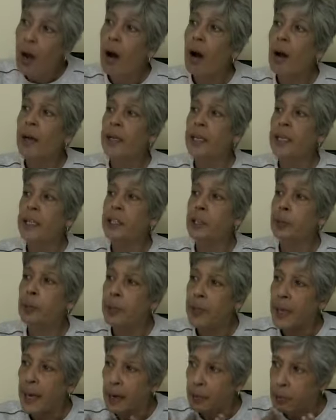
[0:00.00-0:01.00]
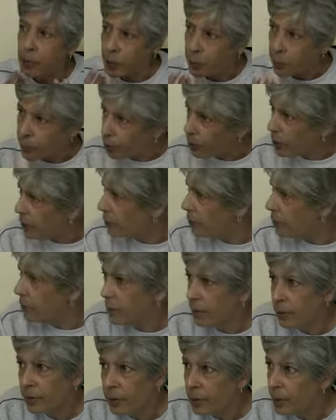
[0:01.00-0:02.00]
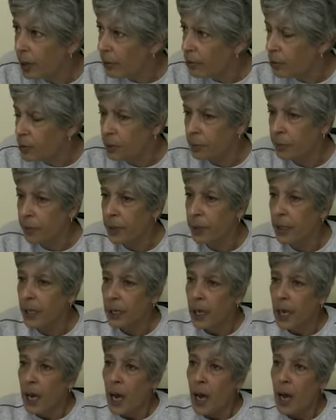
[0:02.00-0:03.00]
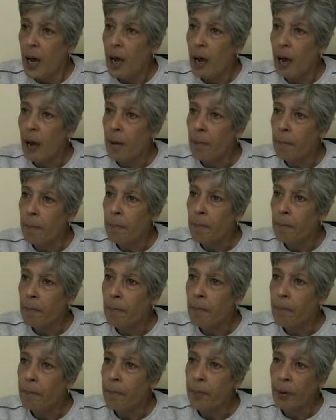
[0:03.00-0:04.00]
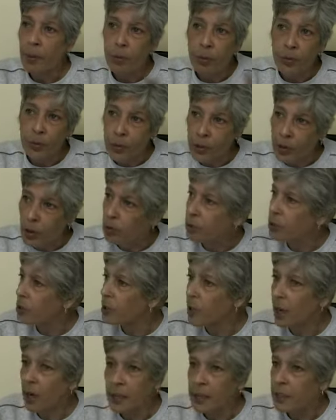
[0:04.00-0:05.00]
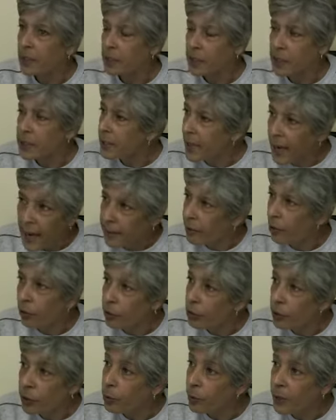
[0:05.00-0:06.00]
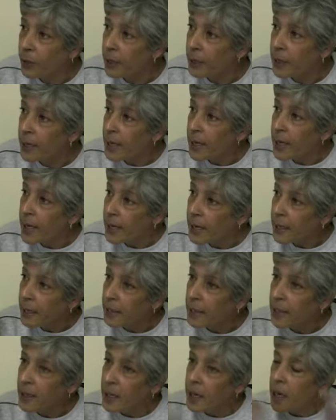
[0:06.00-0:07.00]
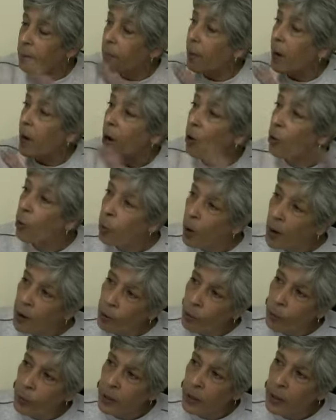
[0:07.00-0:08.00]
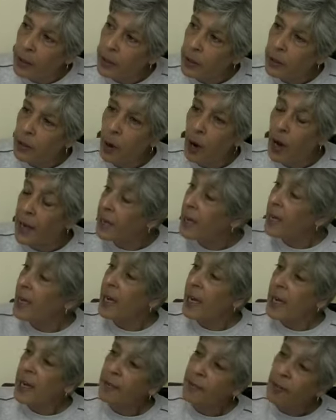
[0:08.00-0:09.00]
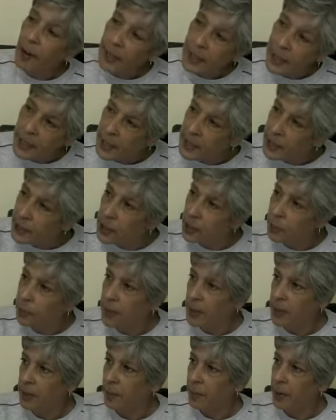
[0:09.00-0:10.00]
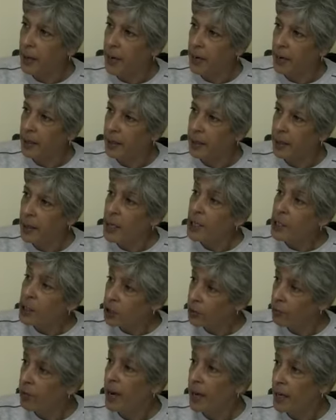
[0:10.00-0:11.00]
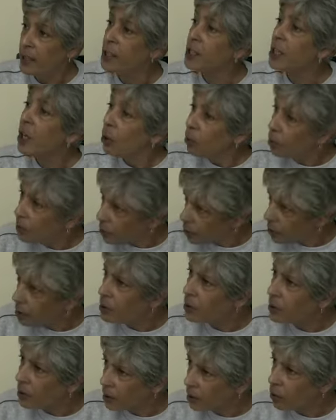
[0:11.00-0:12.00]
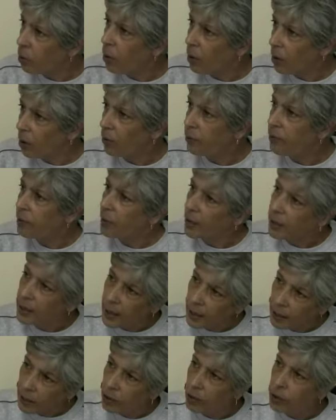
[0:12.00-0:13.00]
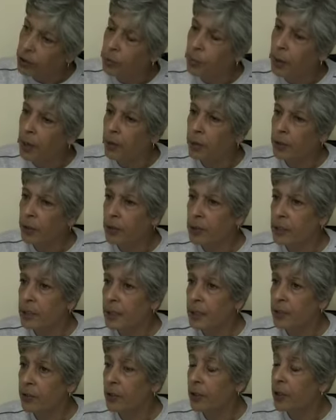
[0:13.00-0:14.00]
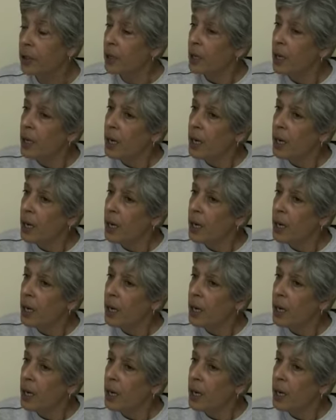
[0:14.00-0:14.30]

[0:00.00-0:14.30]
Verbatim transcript: I need to be able to breathe, you know, something. Um, but with the cons, I just cannot do it. It, my whole well-being, you know, I, if I need to be in bed to rest, which is quite often I get a lot of pneumonia, etc.